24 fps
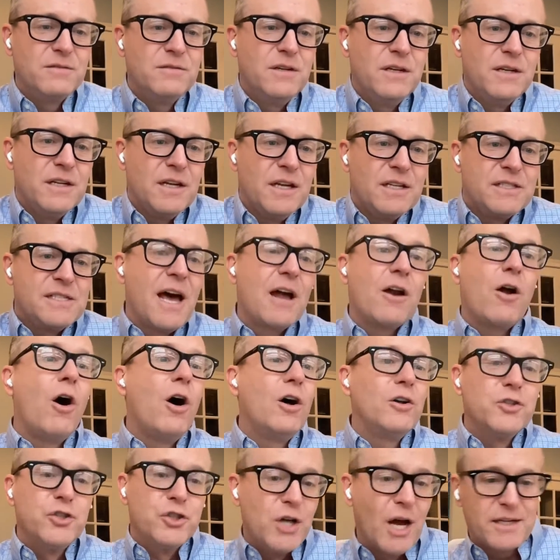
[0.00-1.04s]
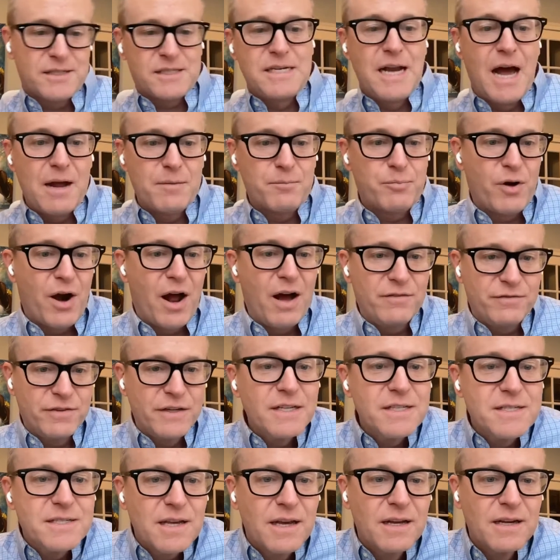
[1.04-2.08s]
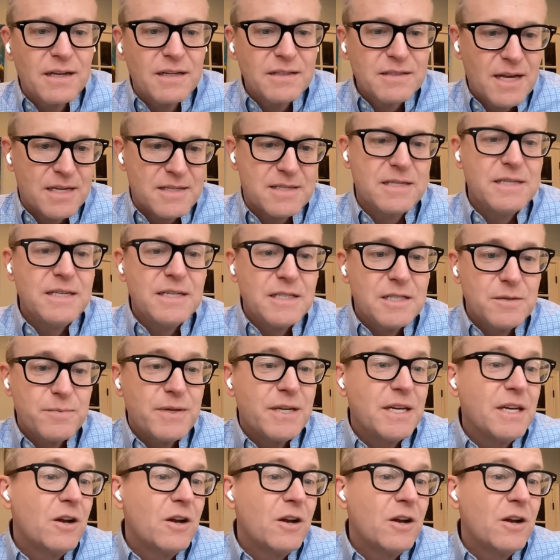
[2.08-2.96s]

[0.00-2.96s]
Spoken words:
it's not all just nonprofits, and it doesn't need to be.